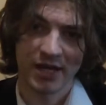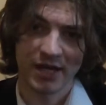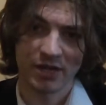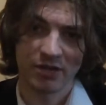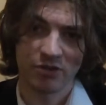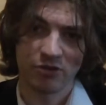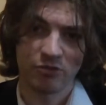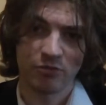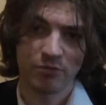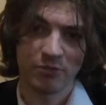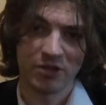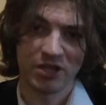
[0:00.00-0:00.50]

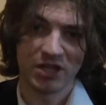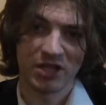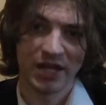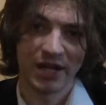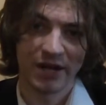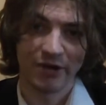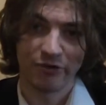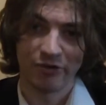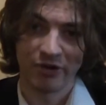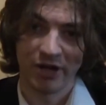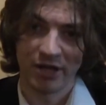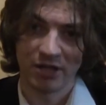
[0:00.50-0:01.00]
had to be
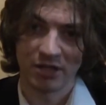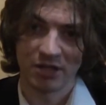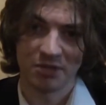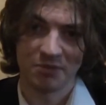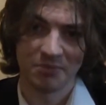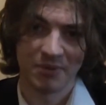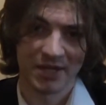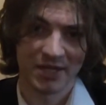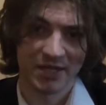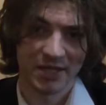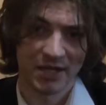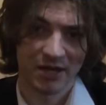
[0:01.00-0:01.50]
narrated
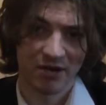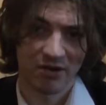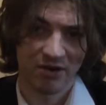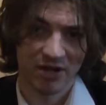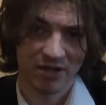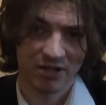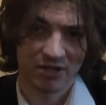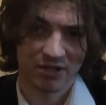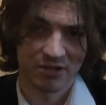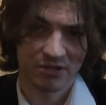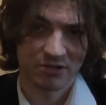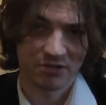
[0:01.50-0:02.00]
by the
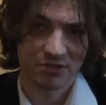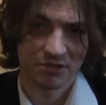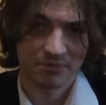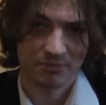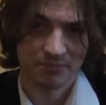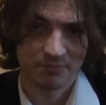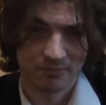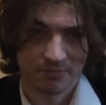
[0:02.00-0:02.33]
characters.